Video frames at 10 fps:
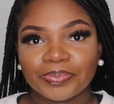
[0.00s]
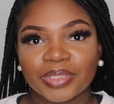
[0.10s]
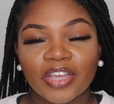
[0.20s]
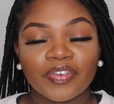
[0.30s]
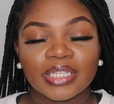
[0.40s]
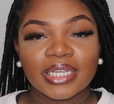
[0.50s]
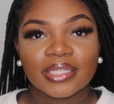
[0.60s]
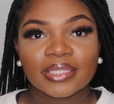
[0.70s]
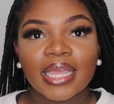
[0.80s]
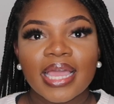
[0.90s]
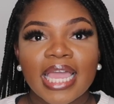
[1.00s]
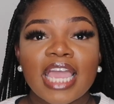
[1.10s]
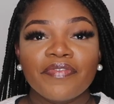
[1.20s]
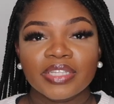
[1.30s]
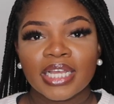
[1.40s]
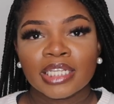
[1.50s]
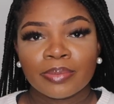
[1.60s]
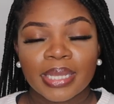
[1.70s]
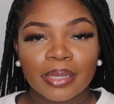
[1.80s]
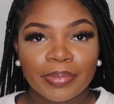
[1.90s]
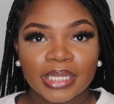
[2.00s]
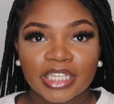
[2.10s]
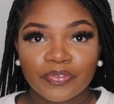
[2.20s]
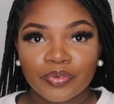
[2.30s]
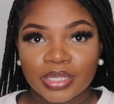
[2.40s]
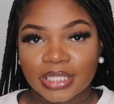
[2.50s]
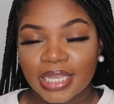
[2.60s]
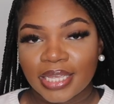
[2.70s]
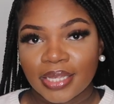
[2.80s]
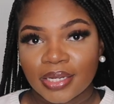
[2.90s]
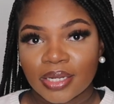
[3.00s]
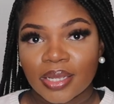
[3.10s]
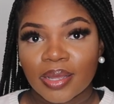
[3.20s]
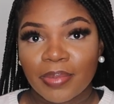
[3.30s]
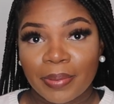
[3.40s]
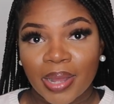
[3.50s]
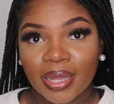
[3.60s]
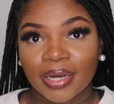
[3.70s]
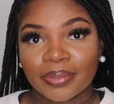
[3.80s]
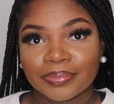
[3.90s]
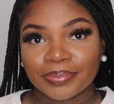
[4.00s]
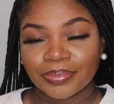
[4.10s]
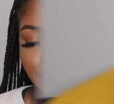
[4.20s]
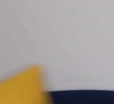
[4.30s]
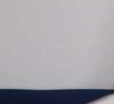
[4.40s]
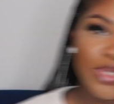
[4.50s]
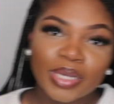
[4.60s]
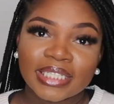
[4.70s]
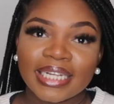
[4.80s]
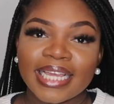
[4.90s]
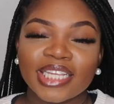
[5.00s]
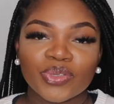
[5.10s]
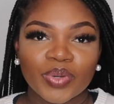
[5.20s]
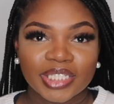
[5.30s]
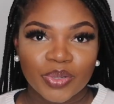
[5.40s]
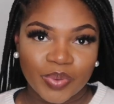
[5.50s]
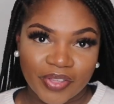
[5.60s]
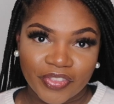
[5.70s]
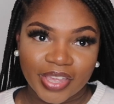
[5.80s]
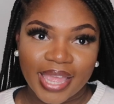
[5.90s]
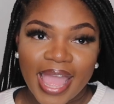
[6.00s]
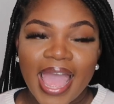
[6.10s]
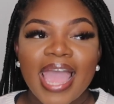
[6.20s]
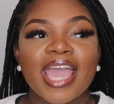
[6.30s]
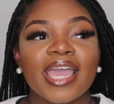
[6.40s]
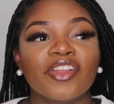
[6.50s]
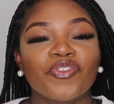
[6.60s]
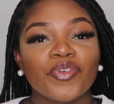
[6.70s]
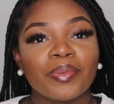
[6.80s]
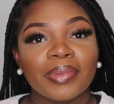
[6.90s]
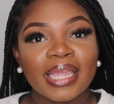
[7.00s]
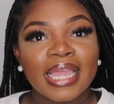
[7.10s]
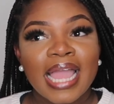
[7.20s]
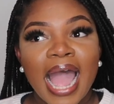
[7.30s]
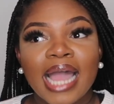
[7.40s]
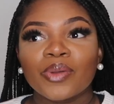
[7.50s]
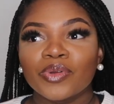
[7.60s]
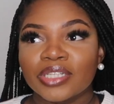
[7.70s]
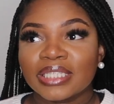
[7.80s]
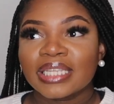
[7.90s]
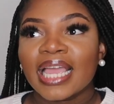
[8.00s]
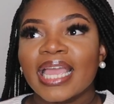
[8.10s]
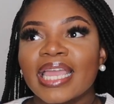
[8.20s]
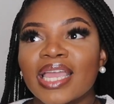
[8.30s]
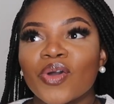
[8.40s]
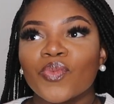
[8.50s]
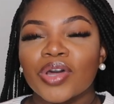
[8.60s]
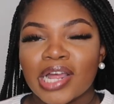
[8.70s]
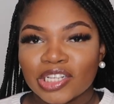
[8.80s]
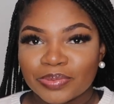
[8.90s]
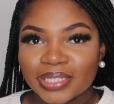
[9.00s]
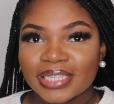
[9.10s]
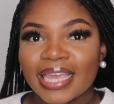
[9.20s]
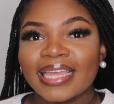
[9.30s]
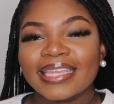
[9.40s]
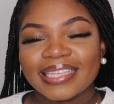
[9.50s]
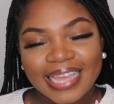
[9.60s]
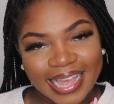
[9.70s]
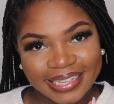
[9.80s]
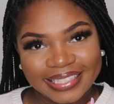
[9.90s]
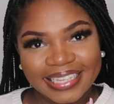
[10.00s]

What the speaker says: if it does make a big difference in my body. So the next question is, was it worth it? And for me, I will say 100% yes.